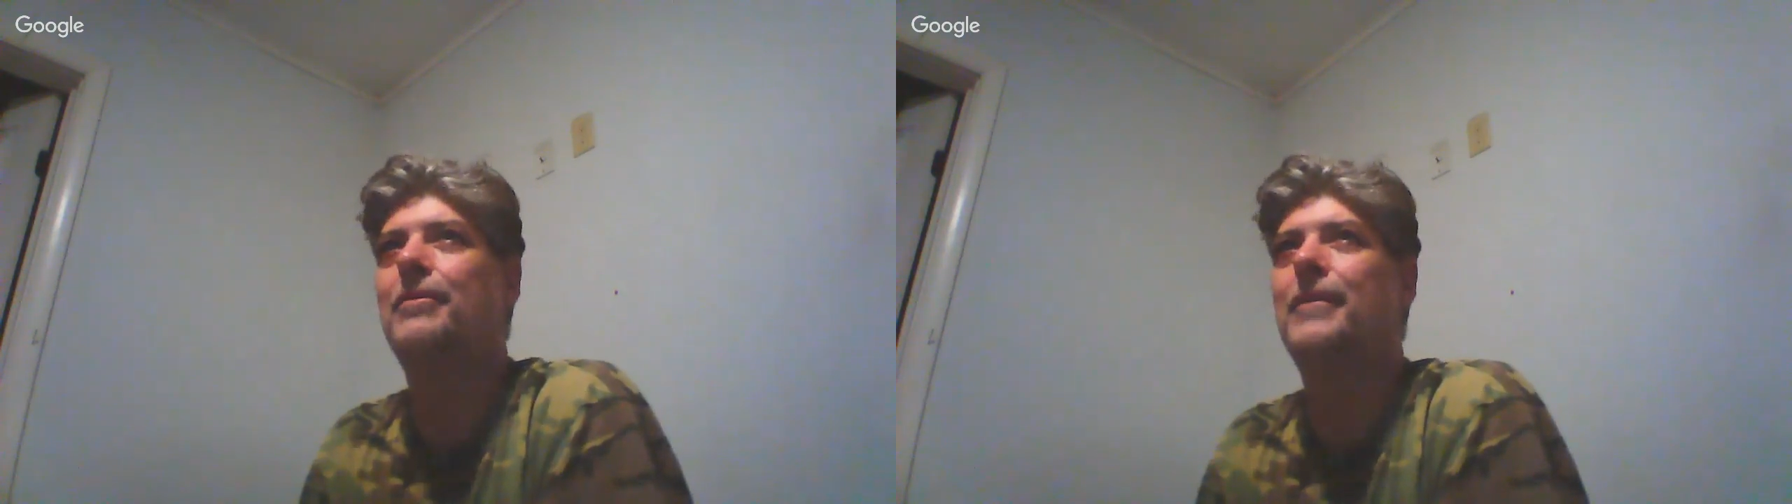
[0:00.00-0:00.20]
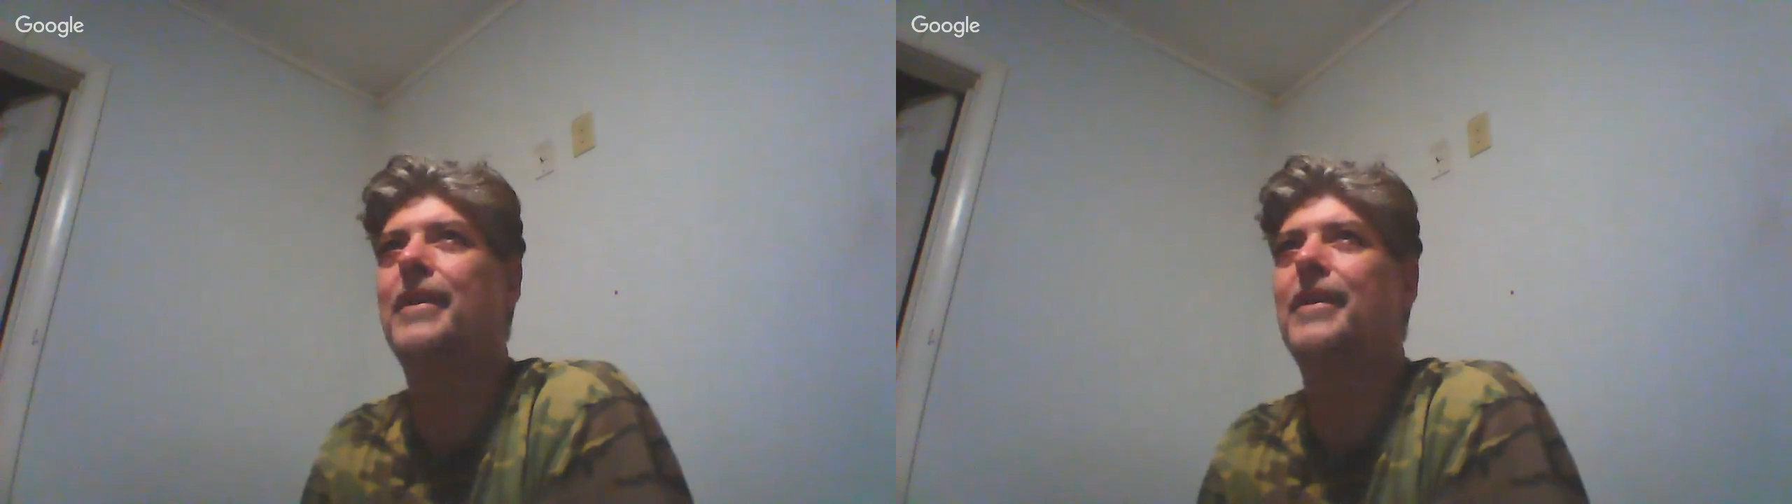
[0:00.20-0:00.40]

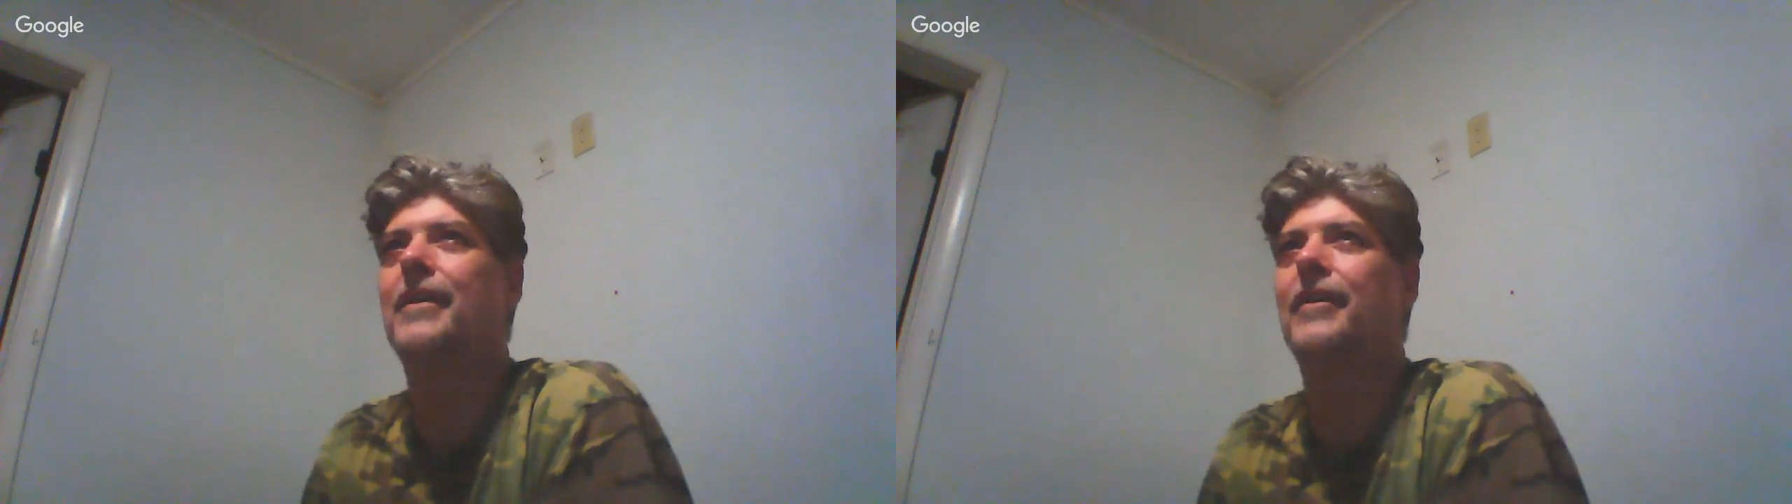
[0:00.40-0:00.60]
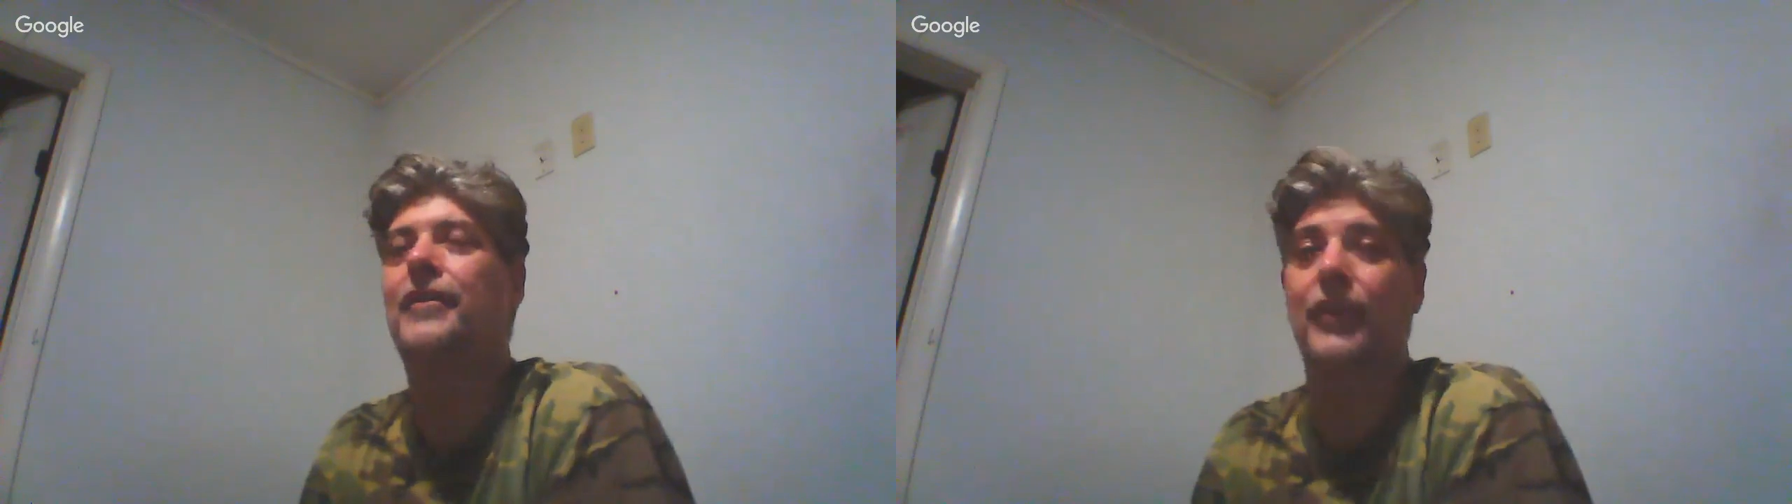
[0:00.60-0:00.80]

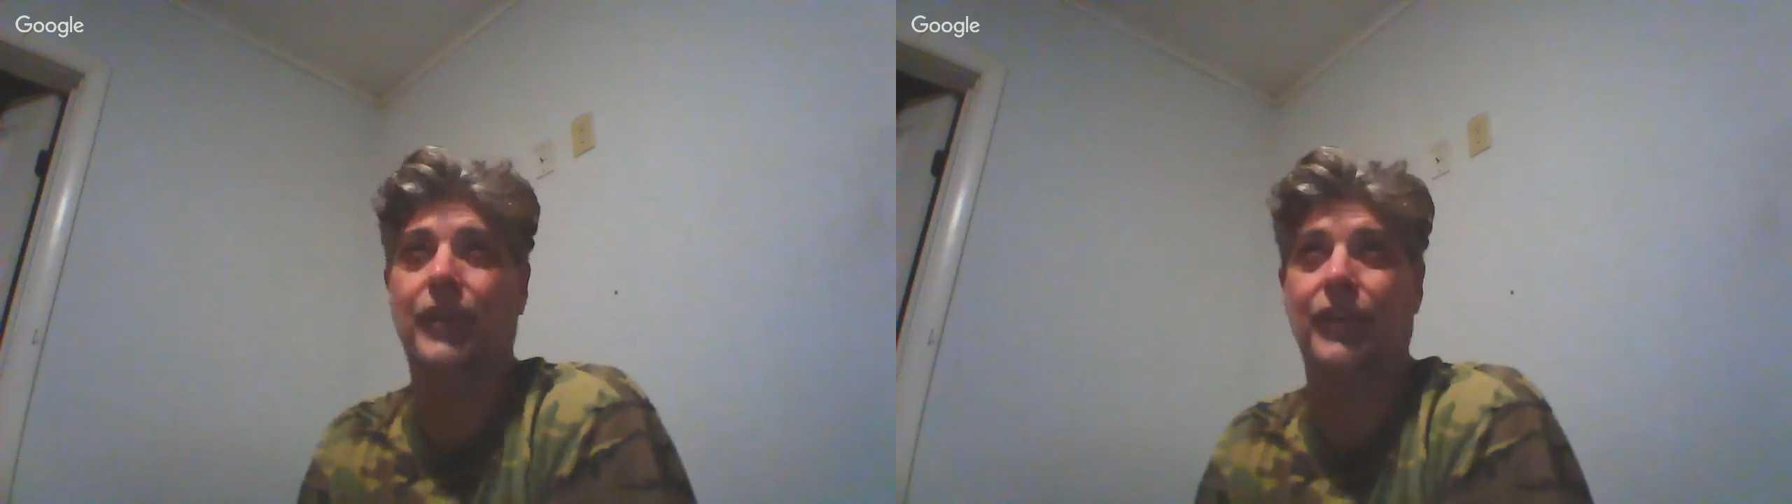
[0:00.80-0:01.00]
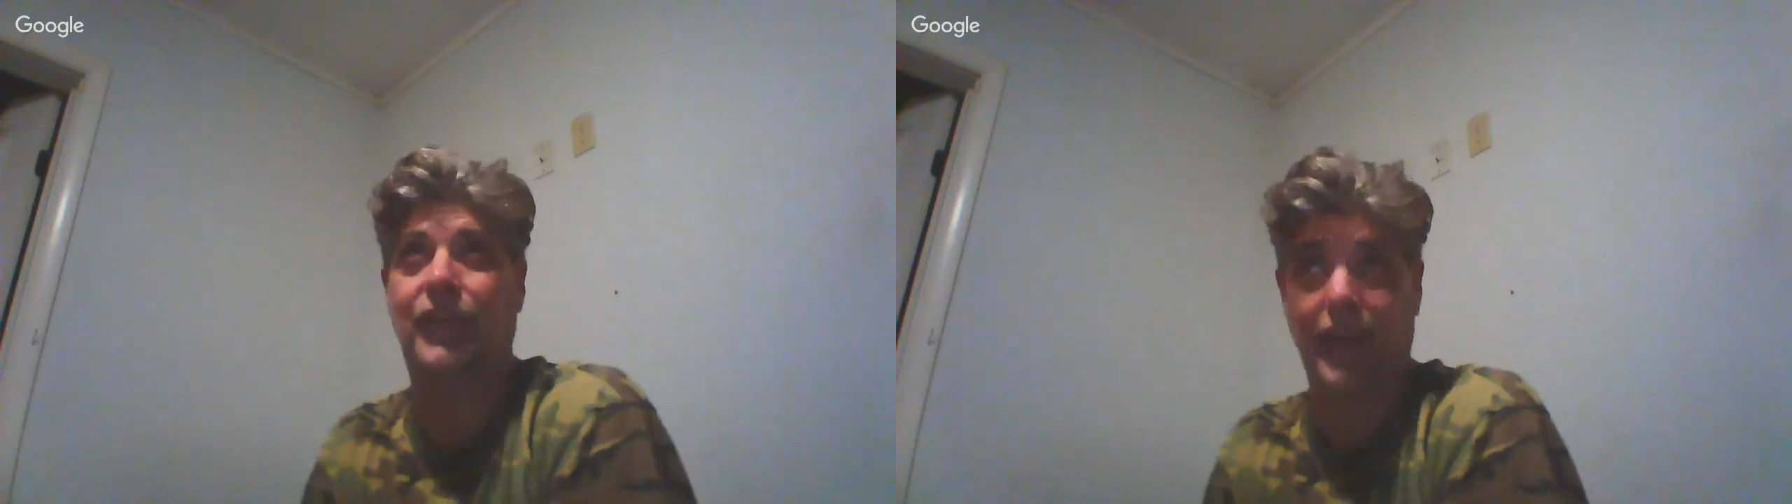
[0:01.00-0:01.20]
me to
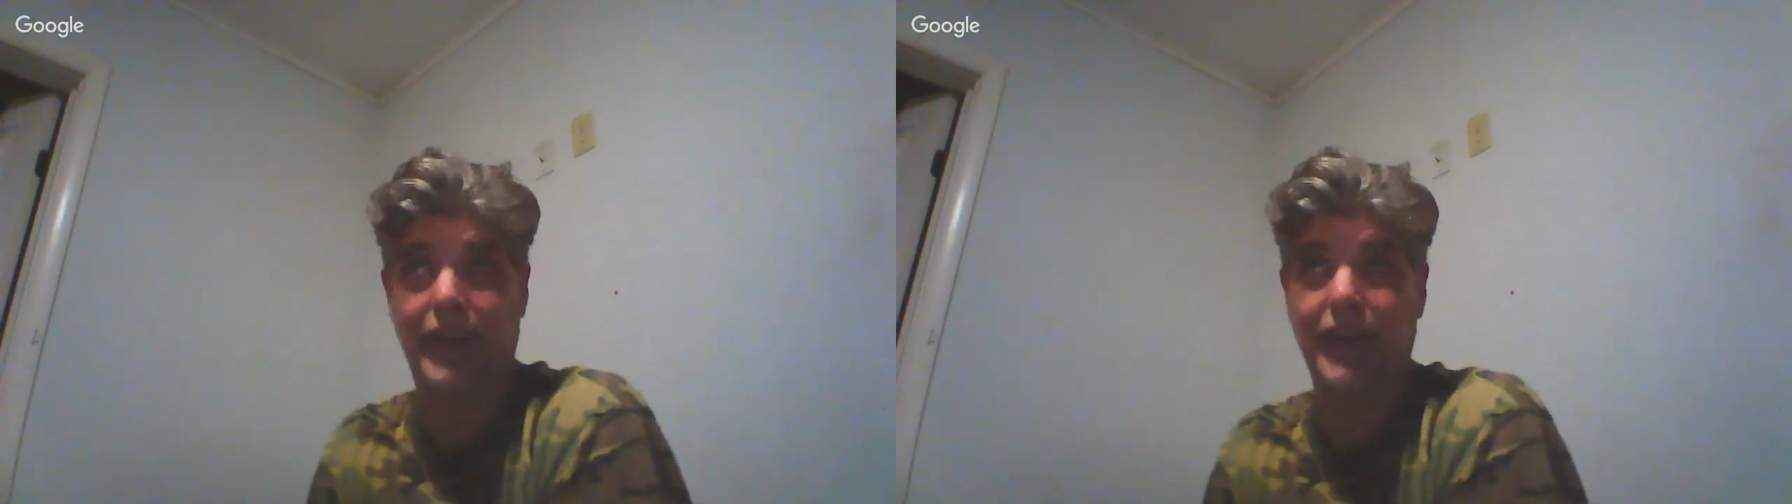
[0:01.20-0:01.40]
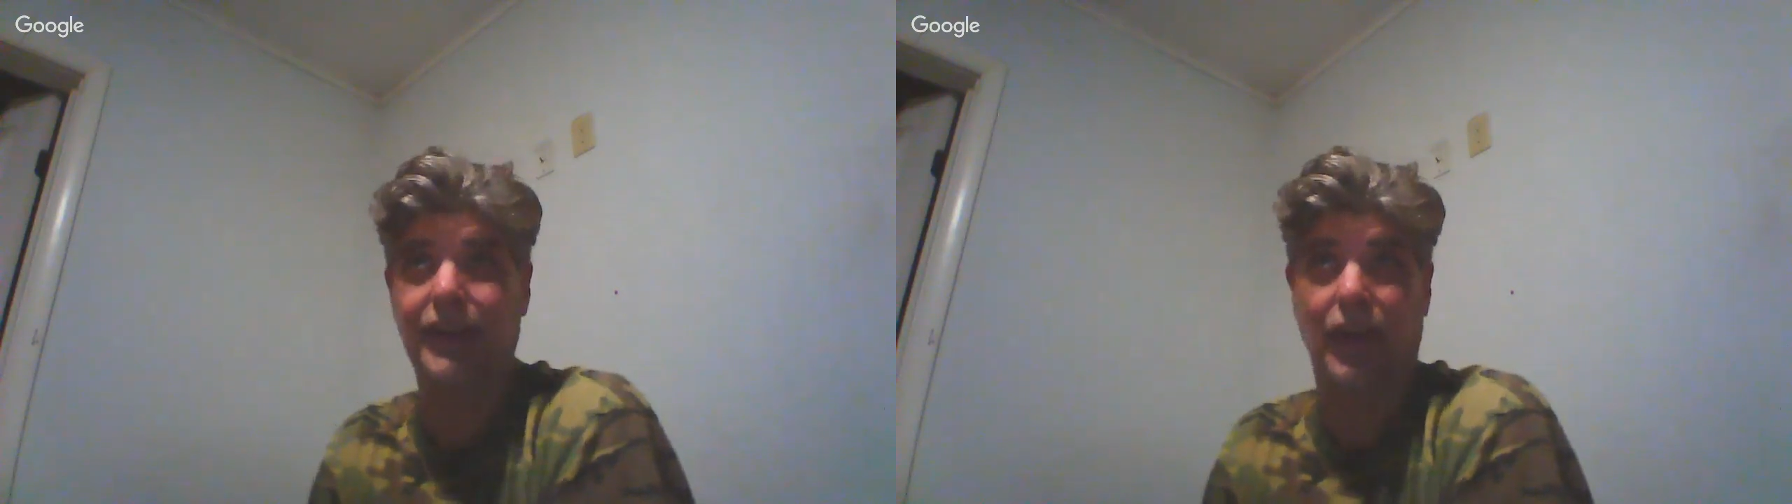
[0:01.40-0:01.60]
the cities?